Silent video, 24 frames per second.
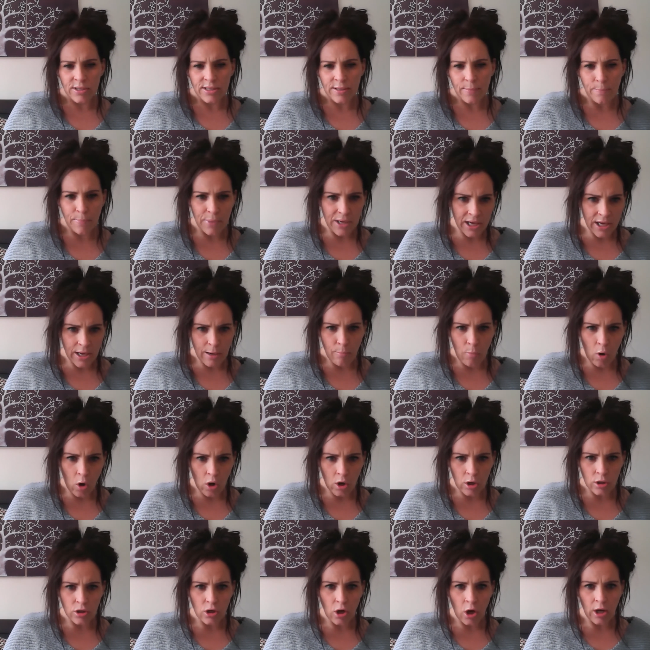a
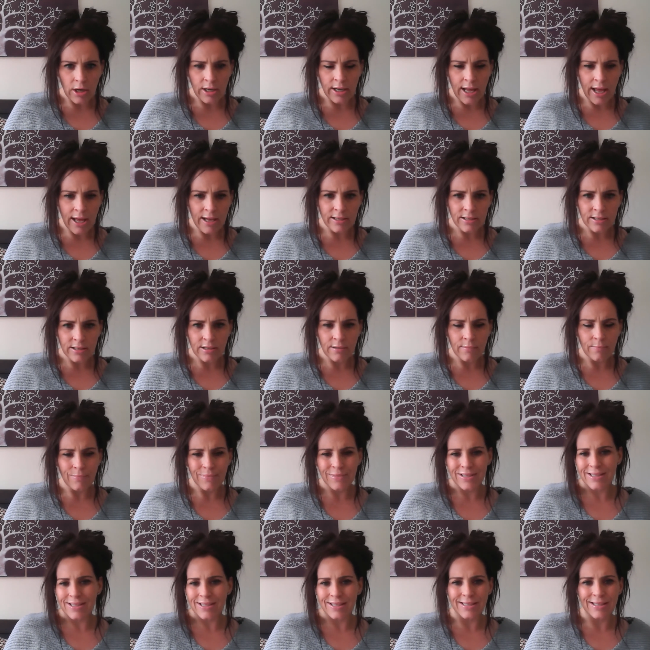BMR.net.
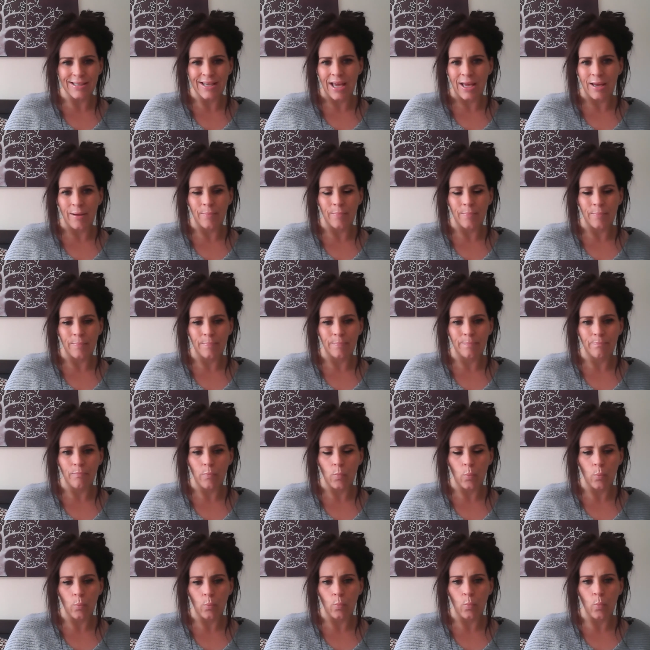It's the same
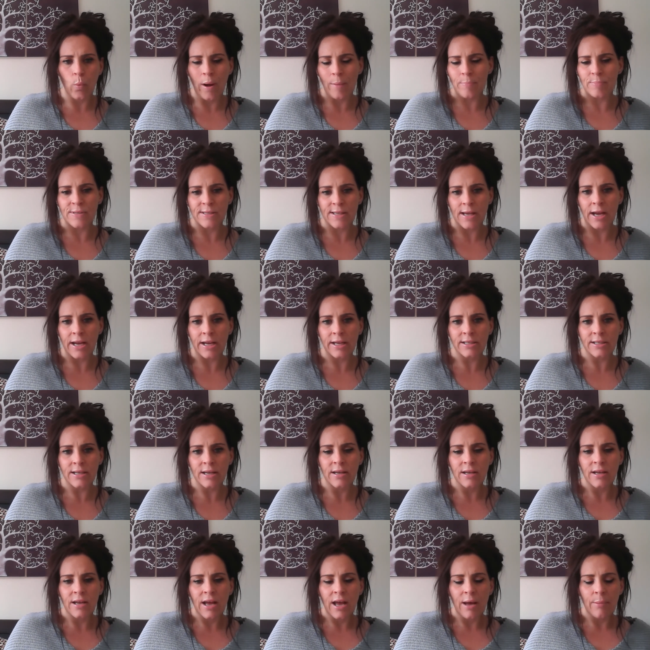website,
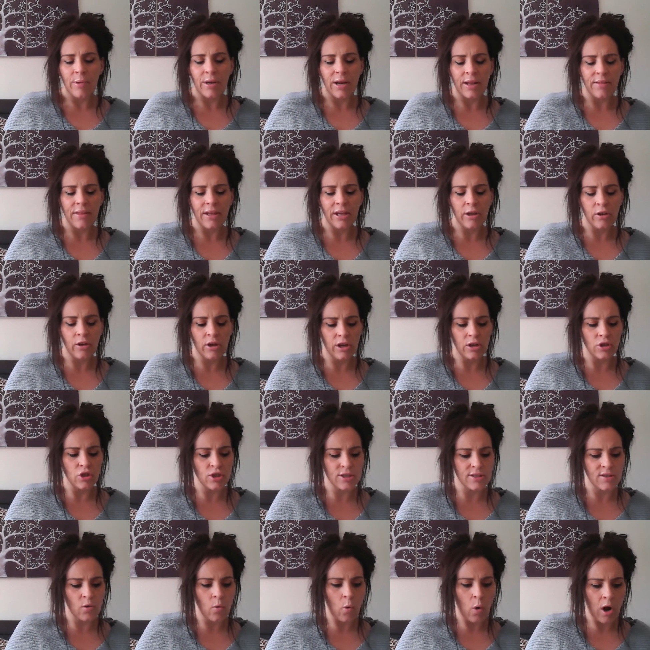but I think you can
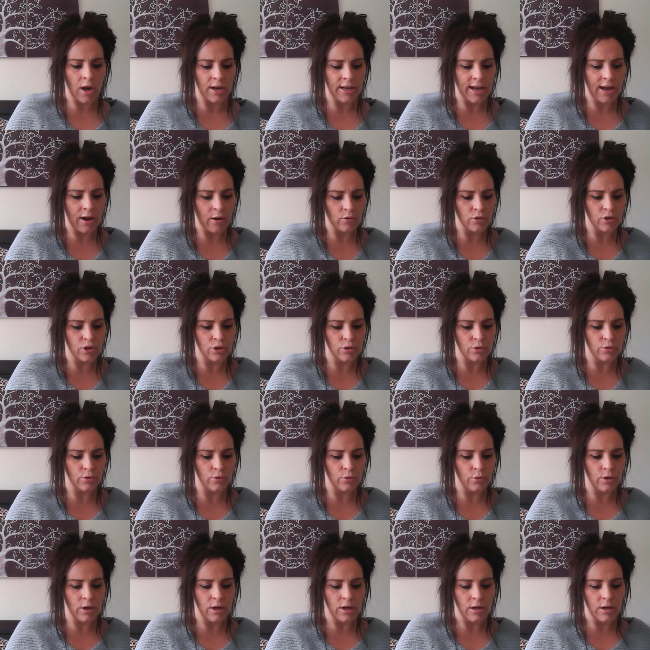just go on now to
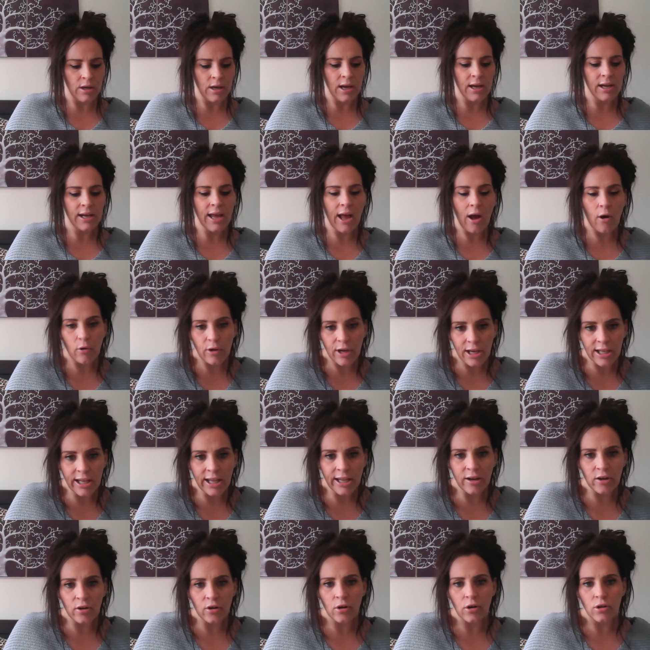
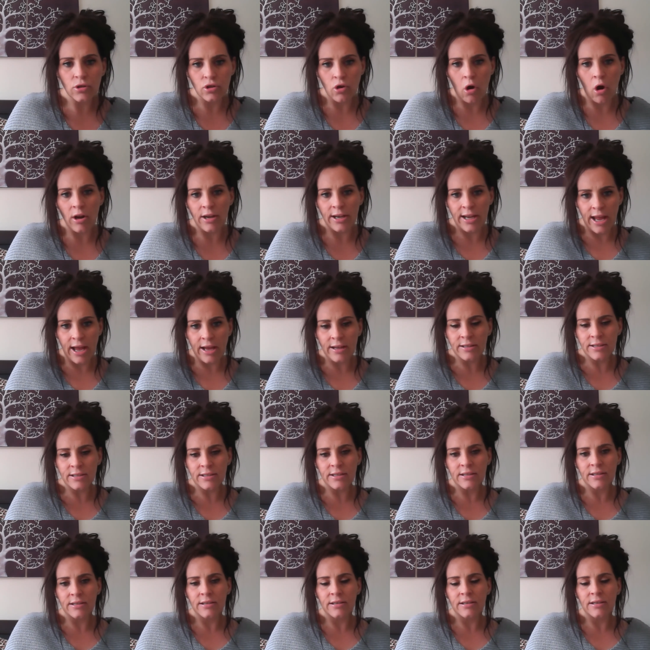calculator.net,
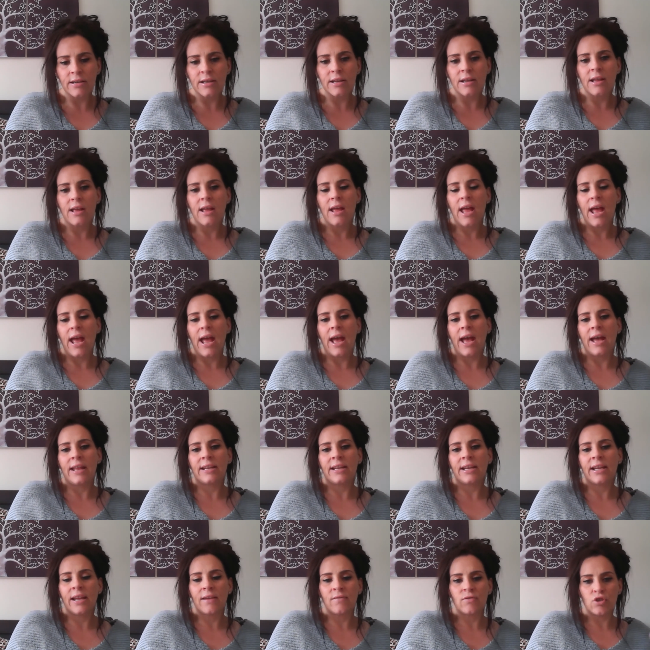and
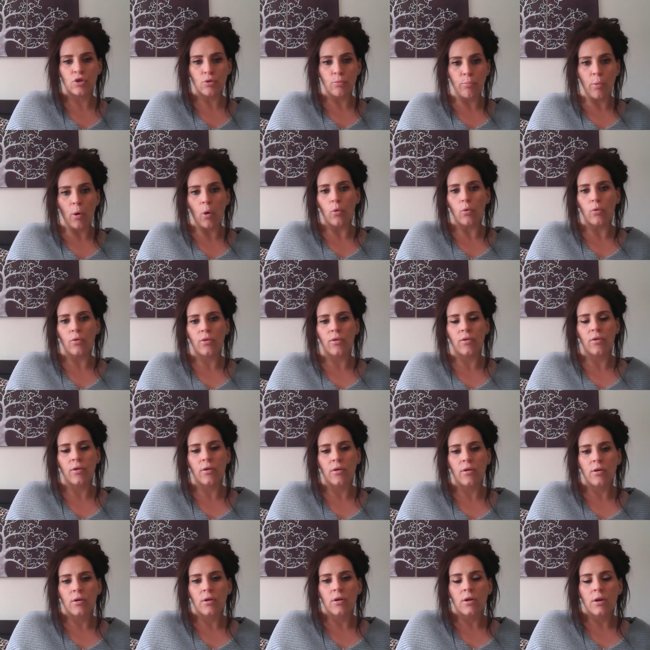it gives you both.
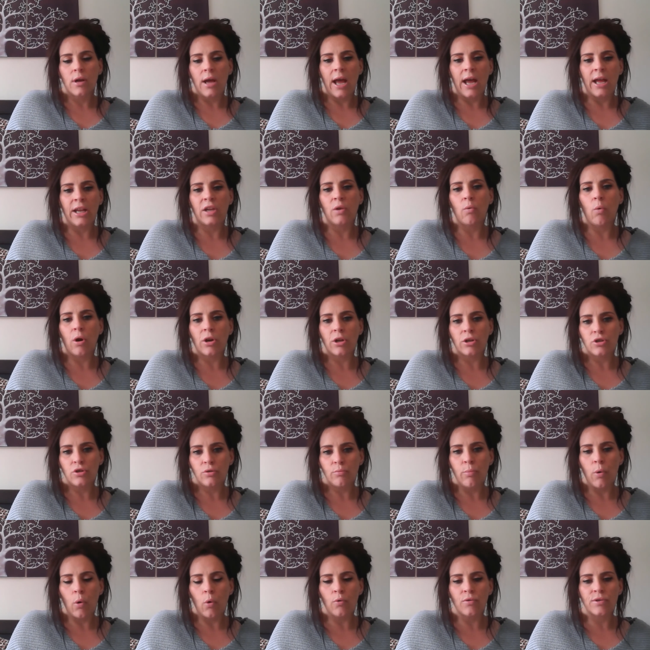And you want to do
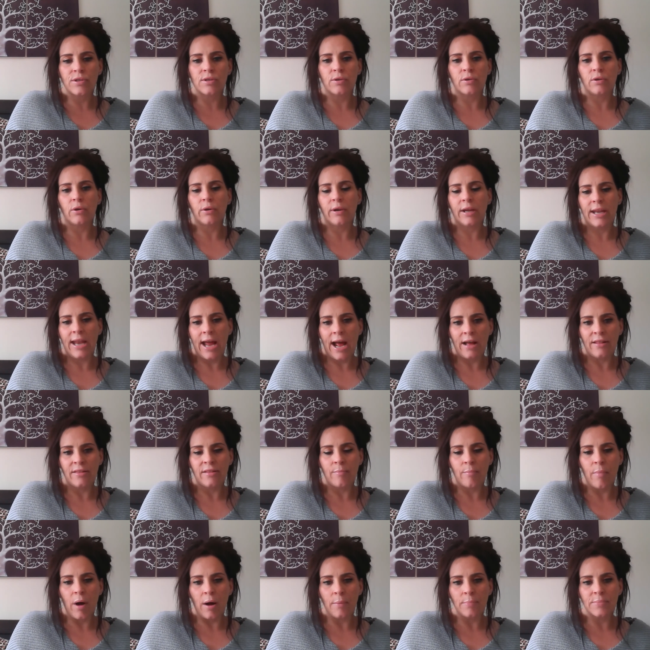both so you can add
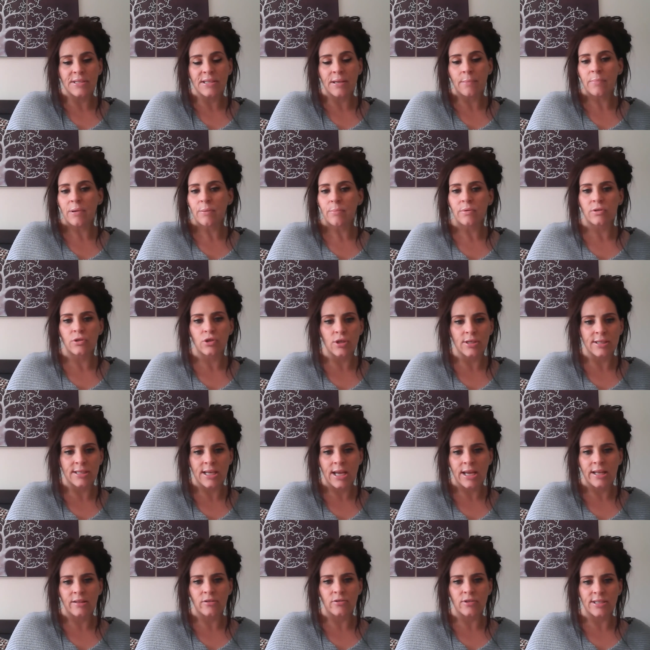them up. Some people just
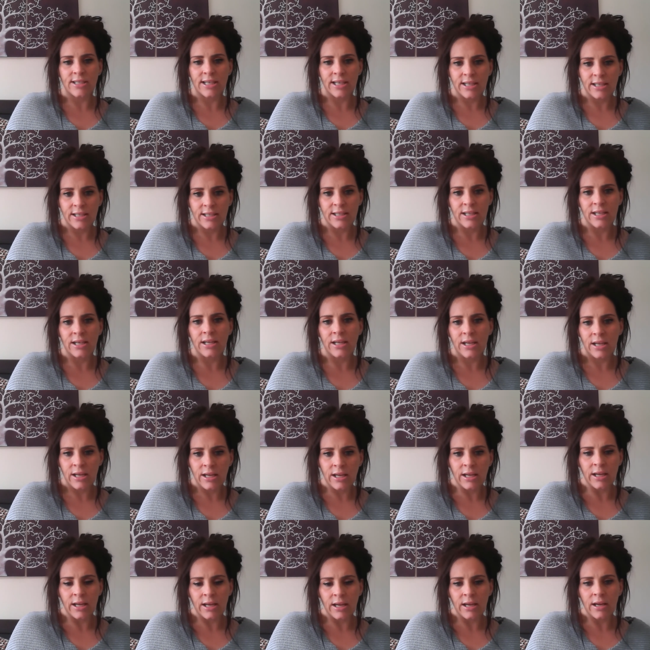take their
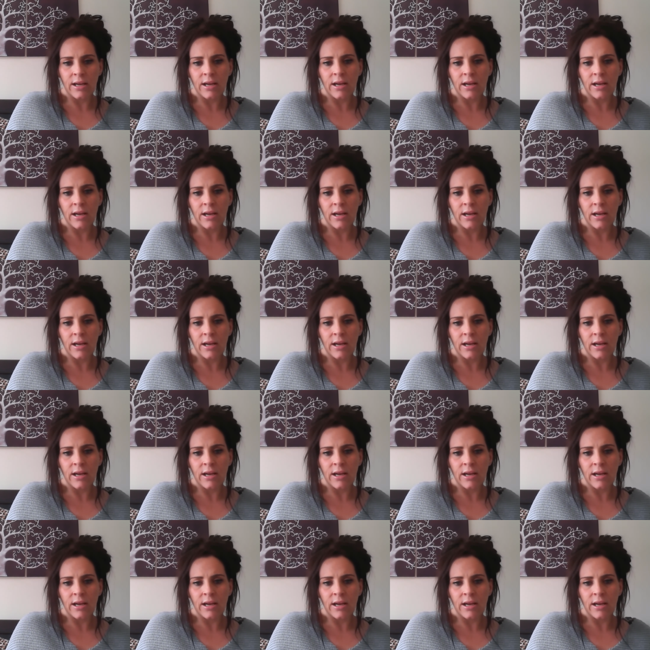TDEE,